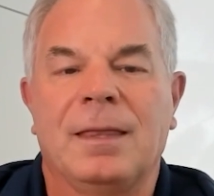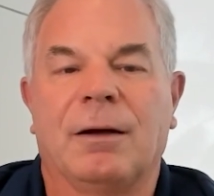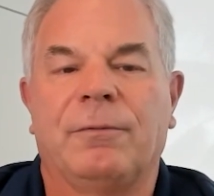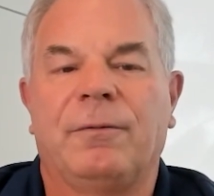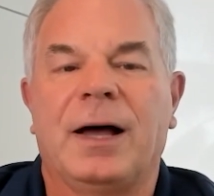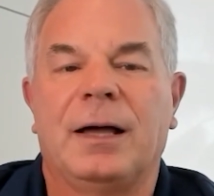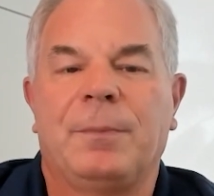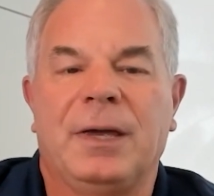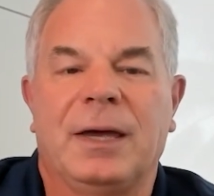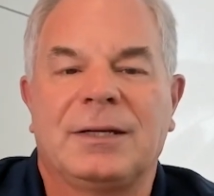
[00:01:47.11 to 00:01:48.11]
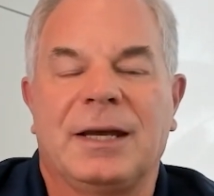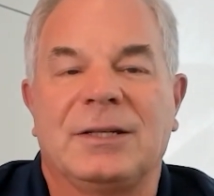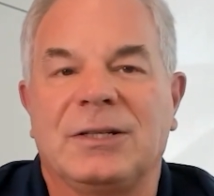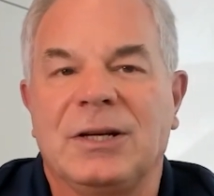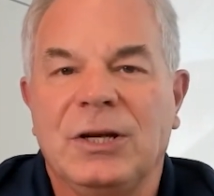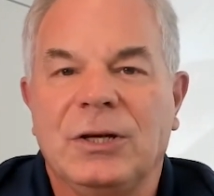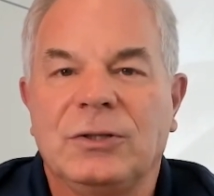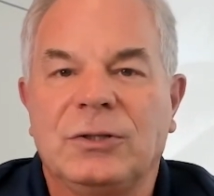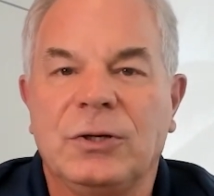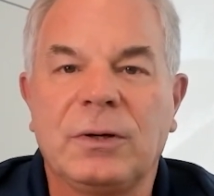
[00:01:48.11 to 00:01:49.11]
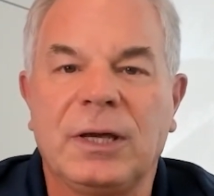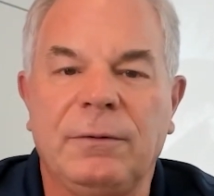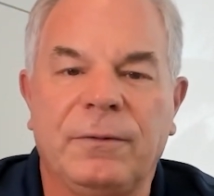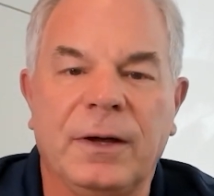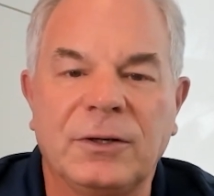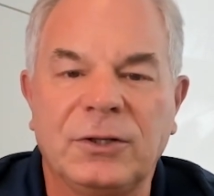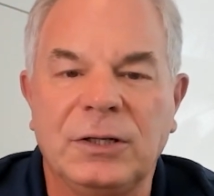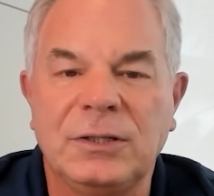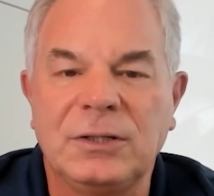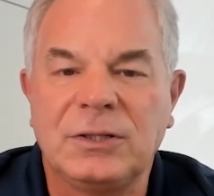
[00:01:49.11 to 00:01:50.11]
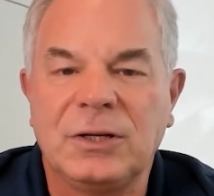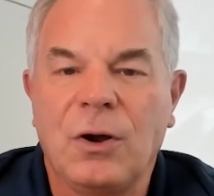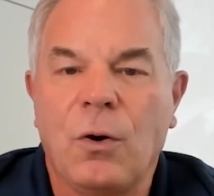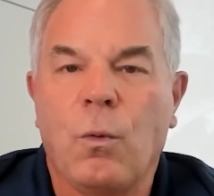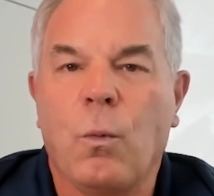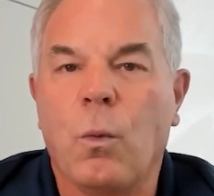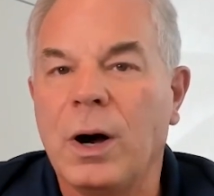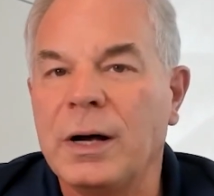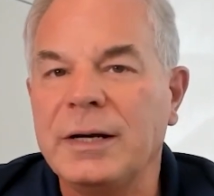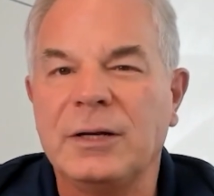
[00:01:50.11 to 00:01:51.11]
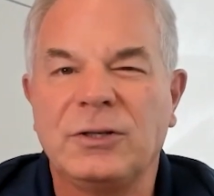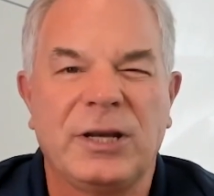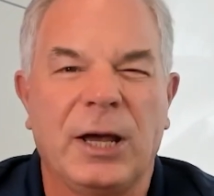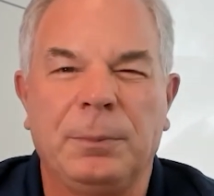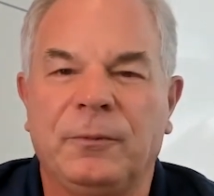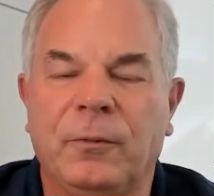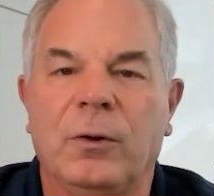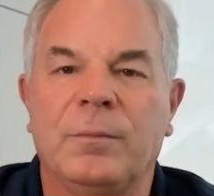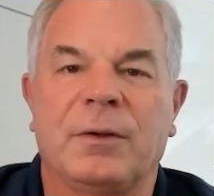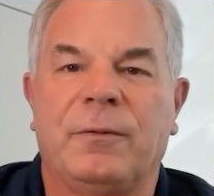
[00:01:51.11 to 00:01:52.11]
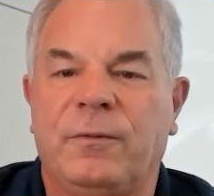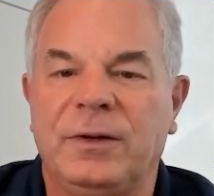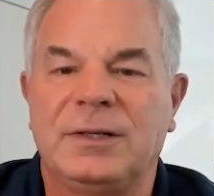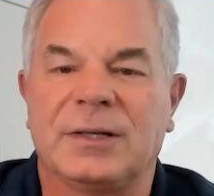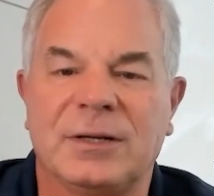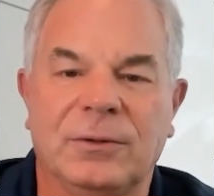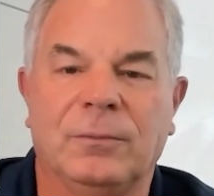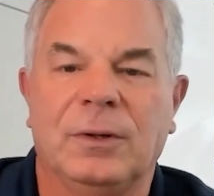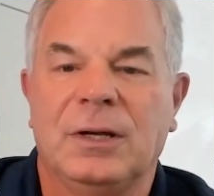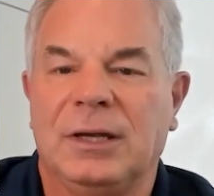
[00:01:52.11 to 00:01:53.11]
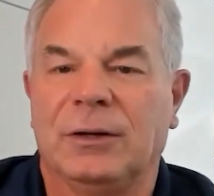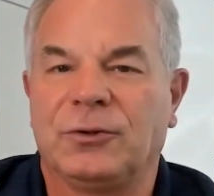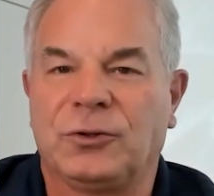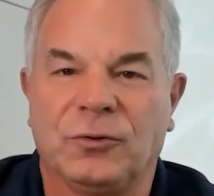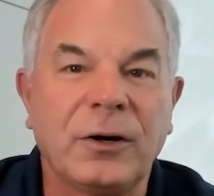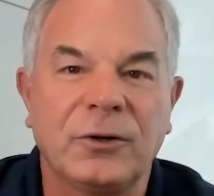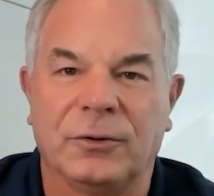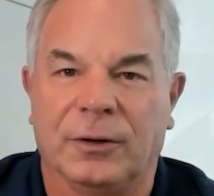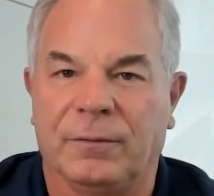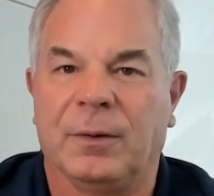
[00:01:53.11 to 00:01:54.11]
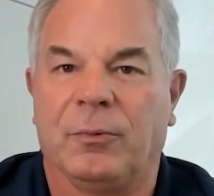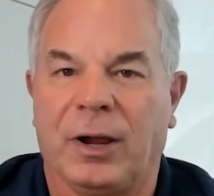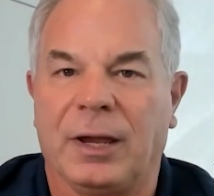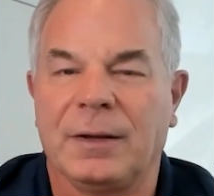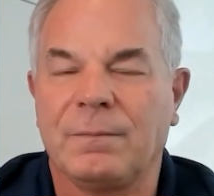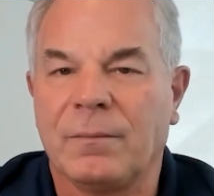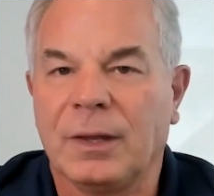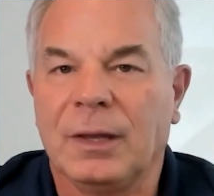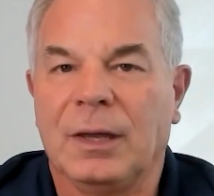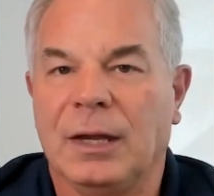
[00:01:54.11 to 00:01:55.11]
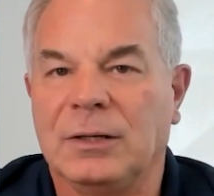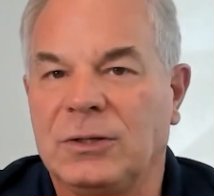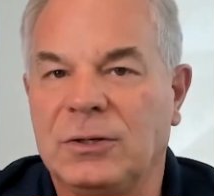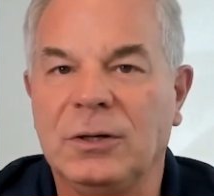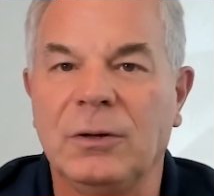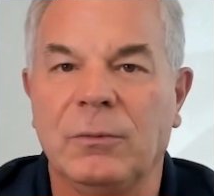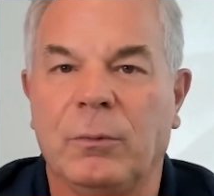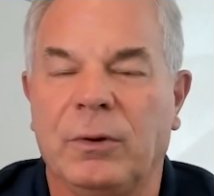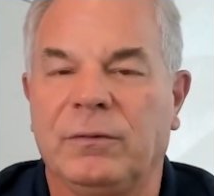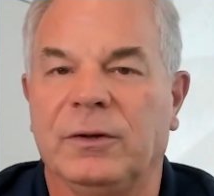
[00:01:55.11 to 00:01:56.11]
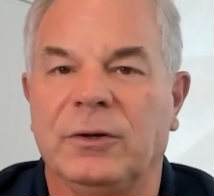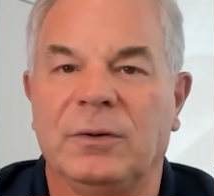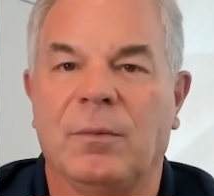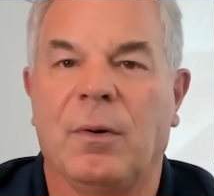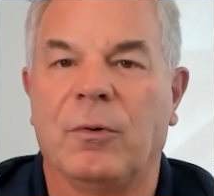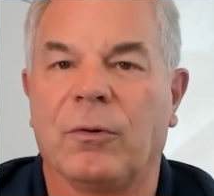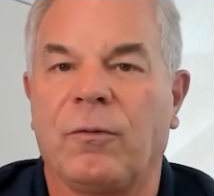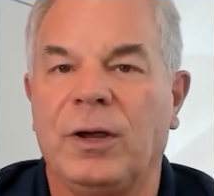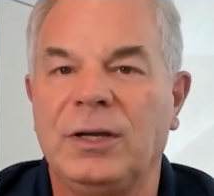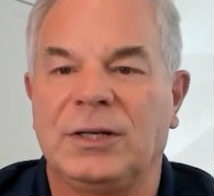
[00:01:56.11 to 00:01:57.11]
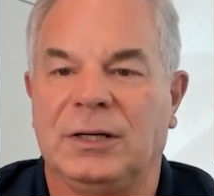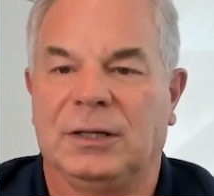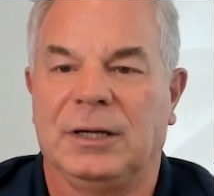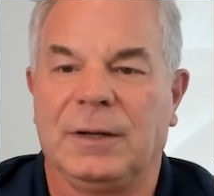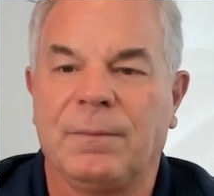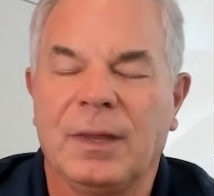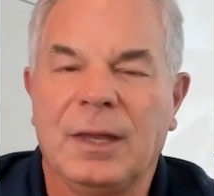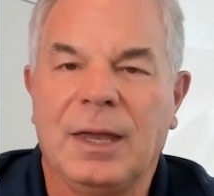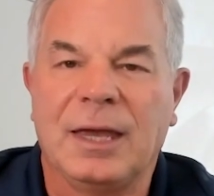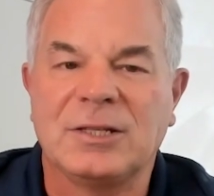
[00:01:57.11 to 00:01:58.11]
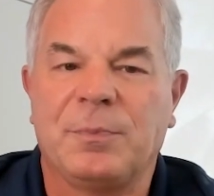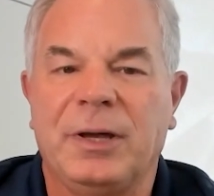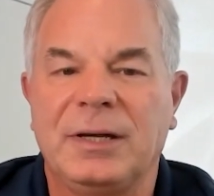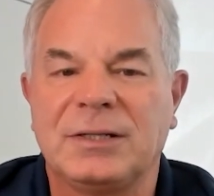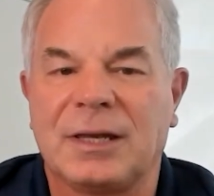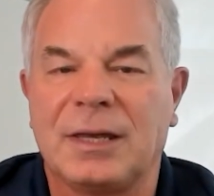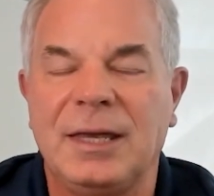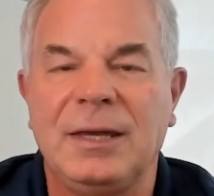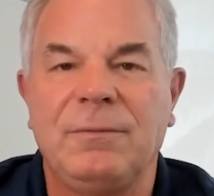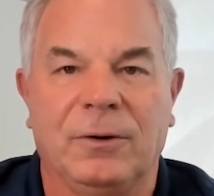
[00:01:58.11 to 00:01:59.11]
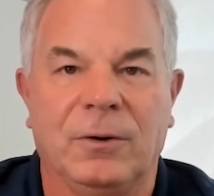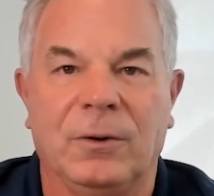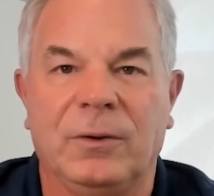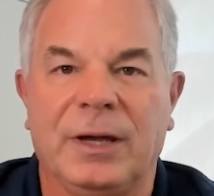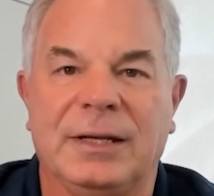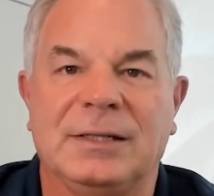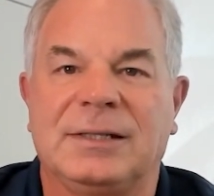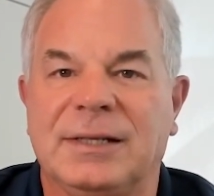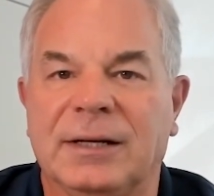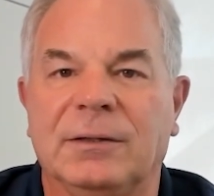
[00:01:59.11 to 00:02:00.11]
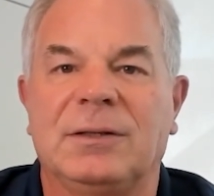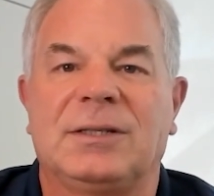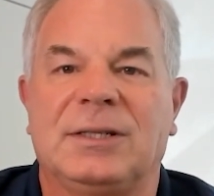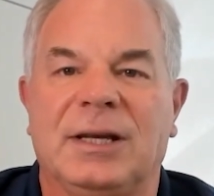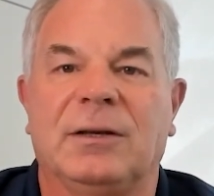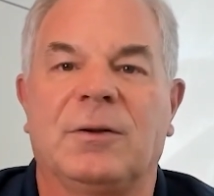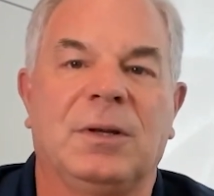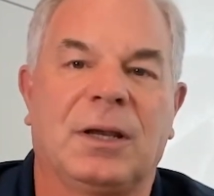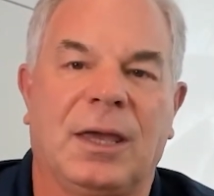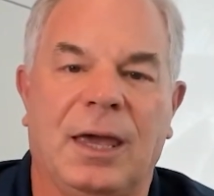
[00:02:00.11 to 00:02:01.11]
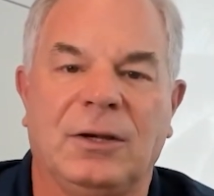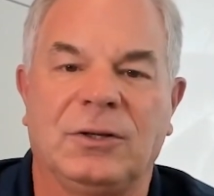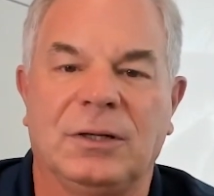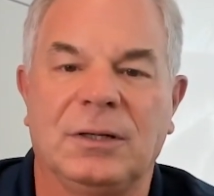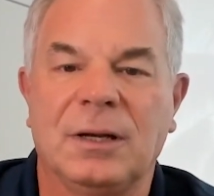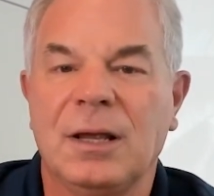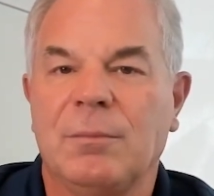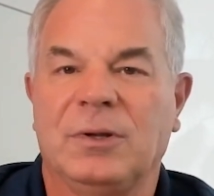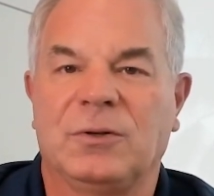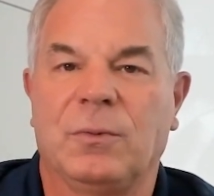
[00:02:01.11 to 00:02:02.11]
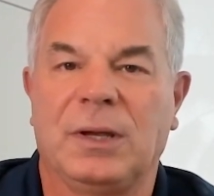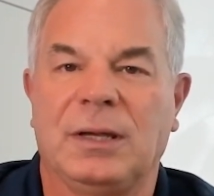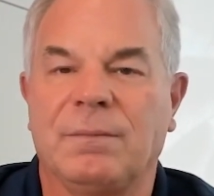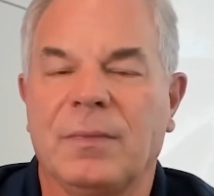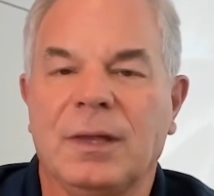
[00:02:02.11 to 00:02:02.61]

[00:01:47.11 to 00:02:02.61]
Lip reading: Now, PS has two key functions. One, it just helps form the physical, structure of the brain. And two, what we've learned more recently is it plays a key role in cell-to-cell communication between